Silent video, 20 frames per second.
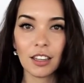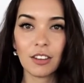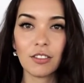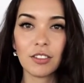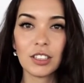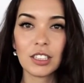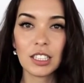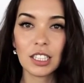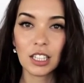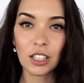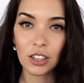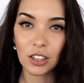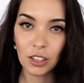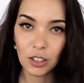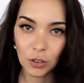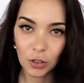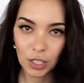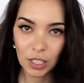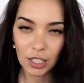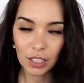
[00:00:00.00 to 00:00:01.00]
If we see a
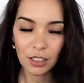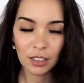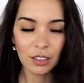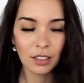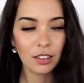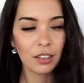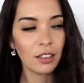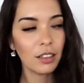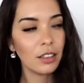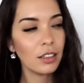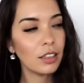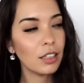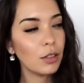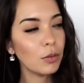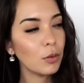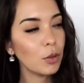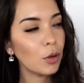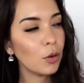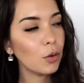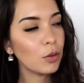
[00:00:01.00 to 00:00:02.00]
3,
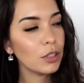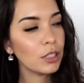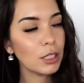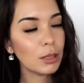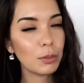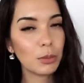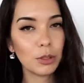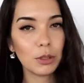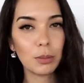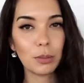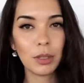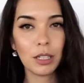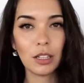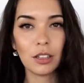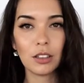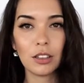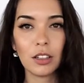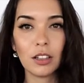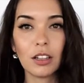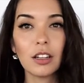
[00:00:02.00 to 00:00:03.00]
then we're only supposed to play
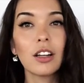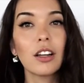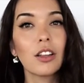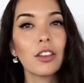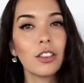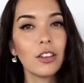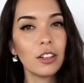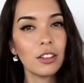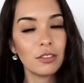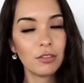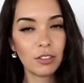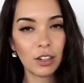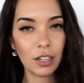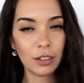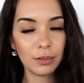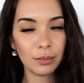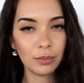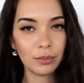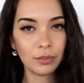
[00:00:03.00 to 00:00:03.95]
on the third fret.